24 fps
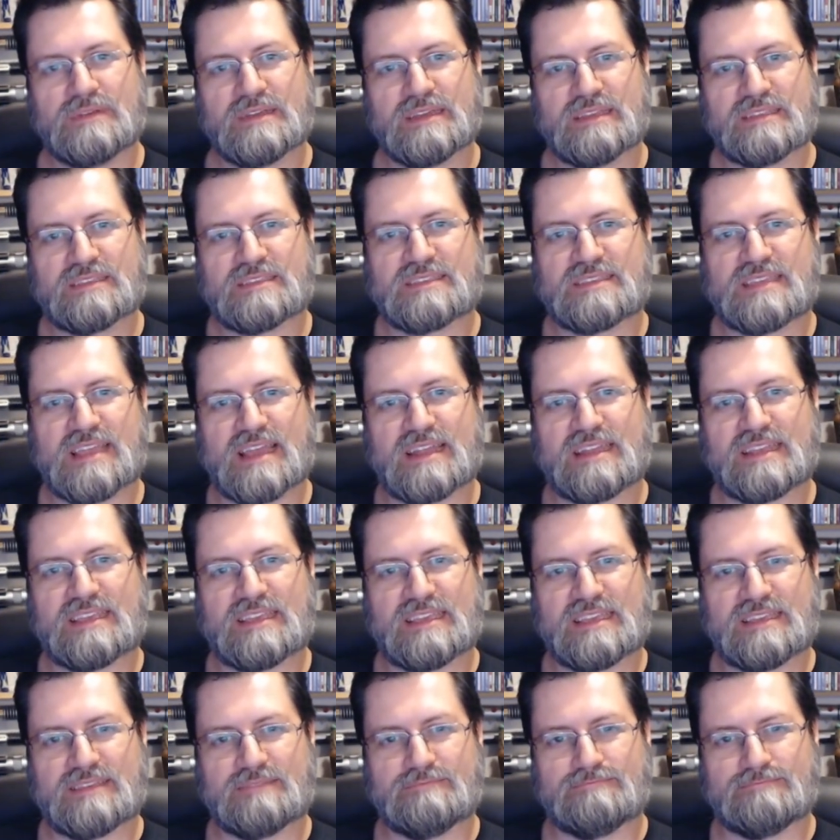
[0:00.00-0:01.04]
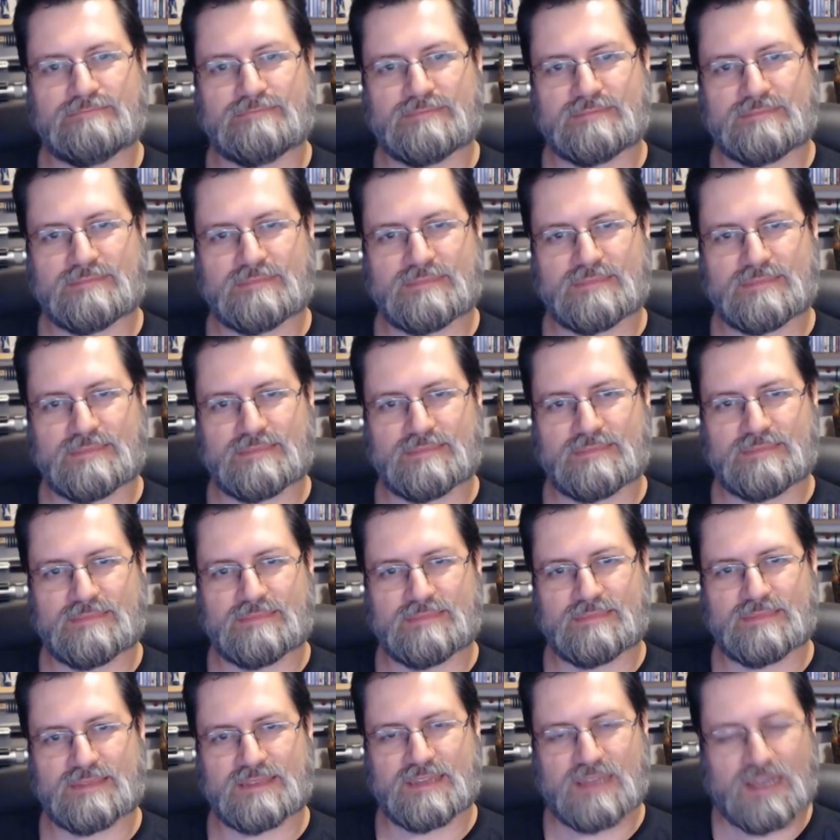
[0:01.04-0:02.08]
Instead, he
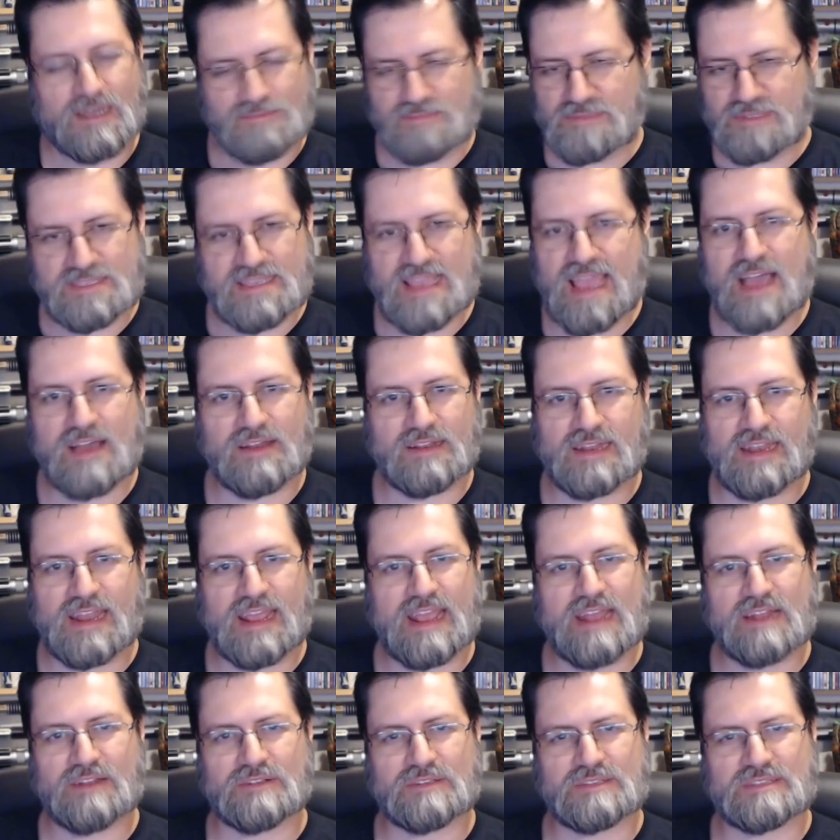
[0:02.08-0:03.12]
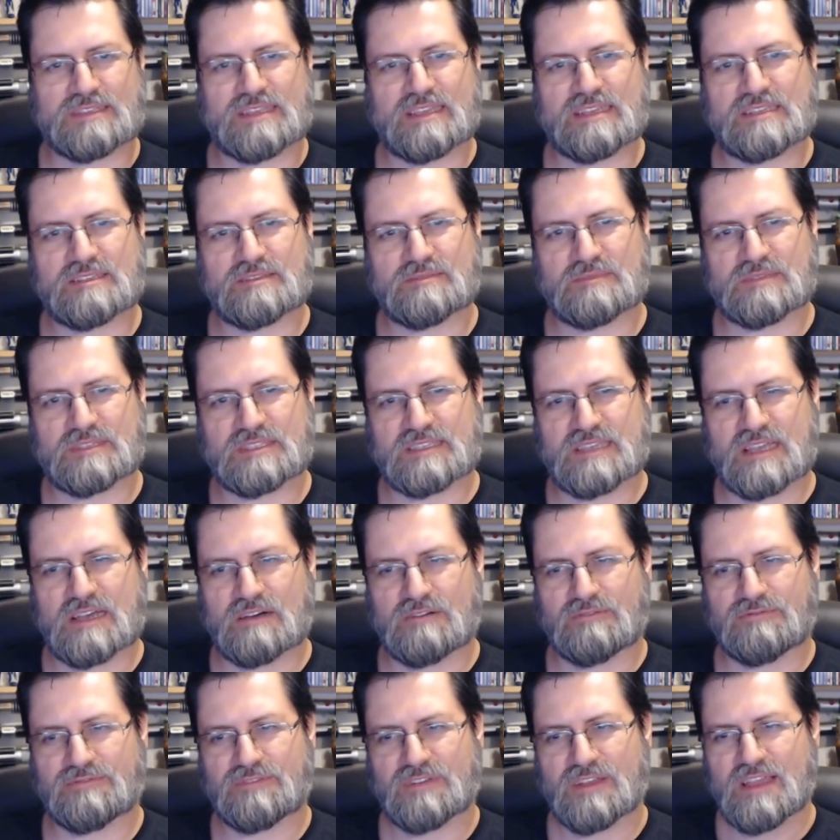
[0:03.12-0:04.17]
comes down and handles things
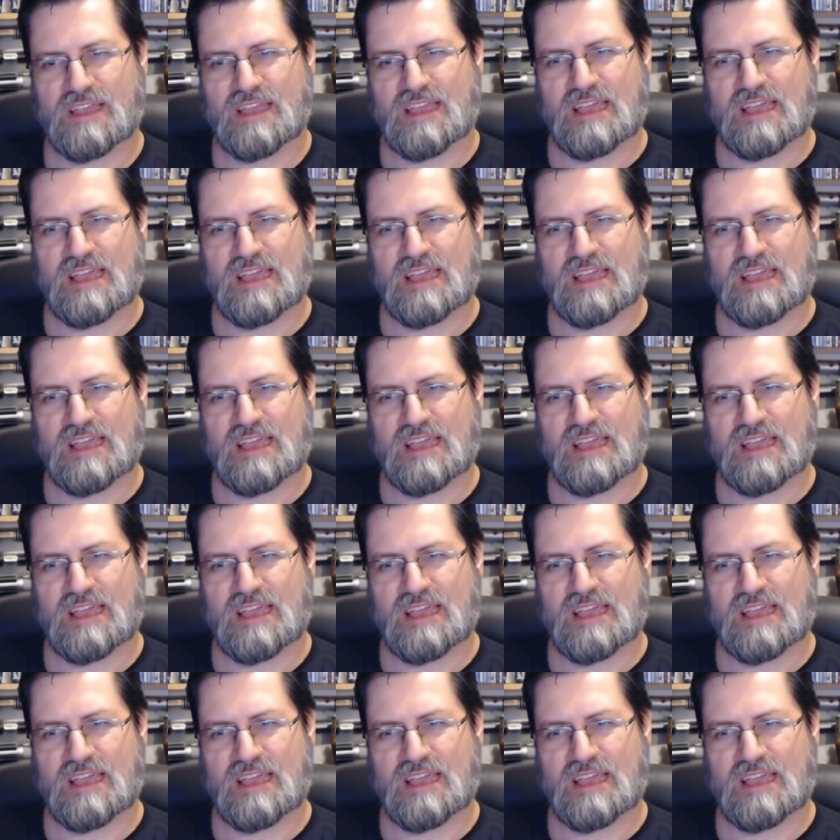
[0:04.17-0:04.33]
himself.